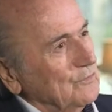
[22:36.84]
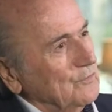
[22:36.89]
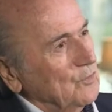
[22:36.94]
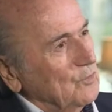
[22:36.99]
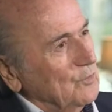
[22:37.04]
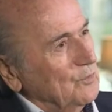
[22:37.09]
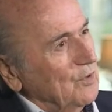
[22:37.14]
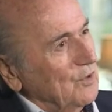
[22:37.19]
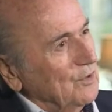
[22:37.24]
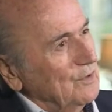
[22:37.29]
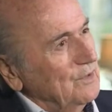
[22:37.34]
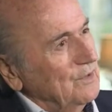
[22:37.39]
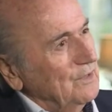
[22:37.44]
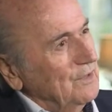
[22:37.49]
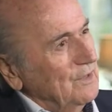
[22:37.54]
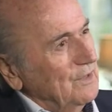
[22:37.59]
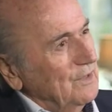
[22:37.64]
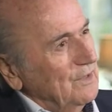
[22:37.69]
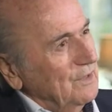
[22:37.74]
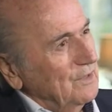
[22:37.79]
of football,
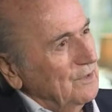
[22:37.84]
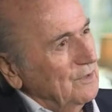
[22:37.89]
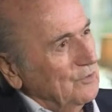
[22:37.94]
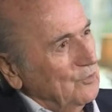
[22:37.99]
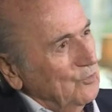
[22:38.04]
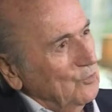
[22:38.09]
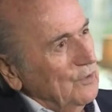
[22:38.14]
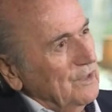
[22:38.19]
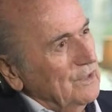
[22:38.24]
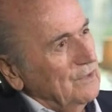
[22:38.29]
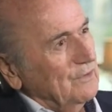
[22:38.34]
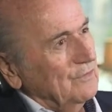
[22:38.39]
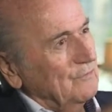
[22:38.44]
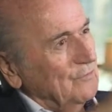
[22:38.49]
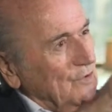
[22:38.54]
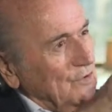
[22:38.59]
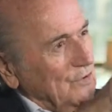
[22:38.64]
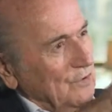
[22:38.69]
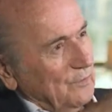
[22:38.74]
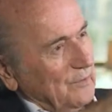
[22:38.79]
do it
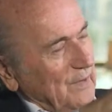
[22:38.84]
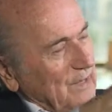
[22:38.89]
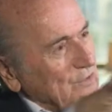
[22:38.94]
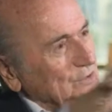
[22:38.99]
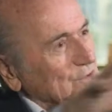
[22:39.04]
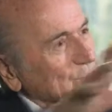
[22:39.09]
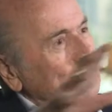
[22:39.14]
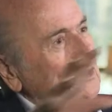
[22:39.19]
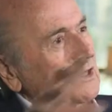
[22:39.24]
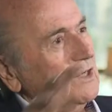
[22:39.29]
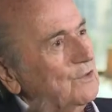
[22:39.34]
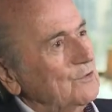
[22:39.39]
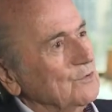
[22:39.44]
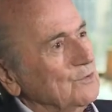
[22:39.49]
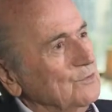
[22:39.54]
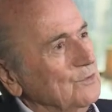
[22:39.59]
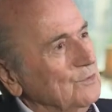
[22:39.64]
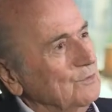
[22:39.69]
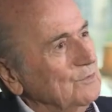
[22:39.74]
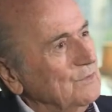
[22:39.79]
what the best you can
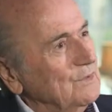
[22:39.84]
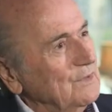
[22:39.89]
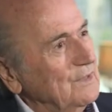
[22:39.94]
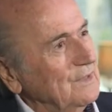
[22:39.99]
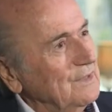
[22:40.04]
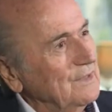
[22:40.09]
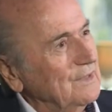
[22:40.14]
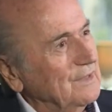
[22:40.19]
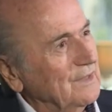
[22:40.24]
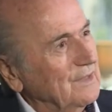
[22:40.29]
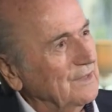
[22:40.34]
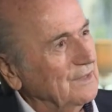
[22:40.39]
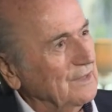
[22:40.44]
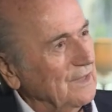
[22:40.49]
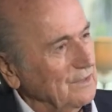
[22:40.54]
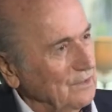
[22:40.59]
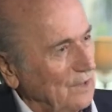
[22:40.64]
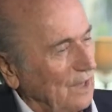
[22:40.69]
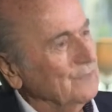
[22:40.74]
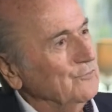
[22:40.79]
do,
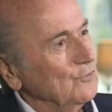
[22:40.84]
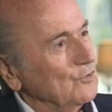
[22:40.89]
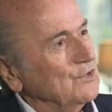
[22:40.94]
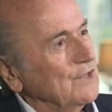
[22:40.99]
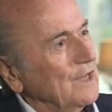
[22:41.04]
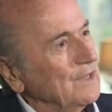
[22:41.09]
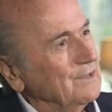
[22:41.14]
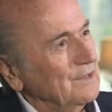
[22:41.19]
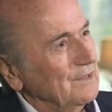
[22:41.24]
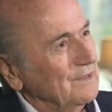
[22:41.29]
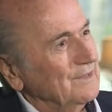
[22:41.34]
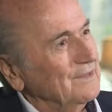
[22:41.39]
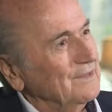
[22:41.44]
then I would take it.